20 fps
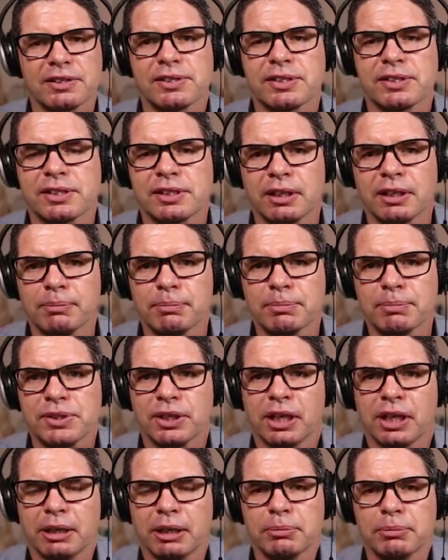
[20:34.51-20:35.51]

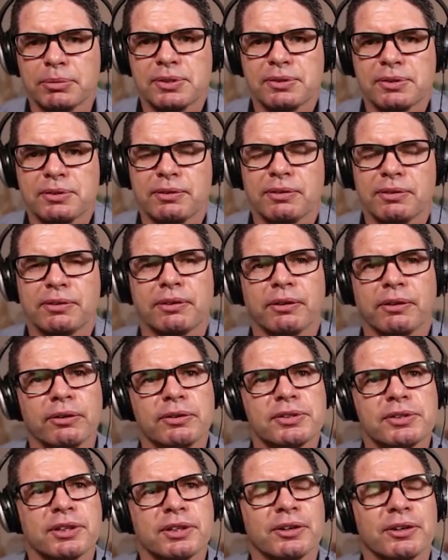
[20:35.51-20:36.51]
sometimes those,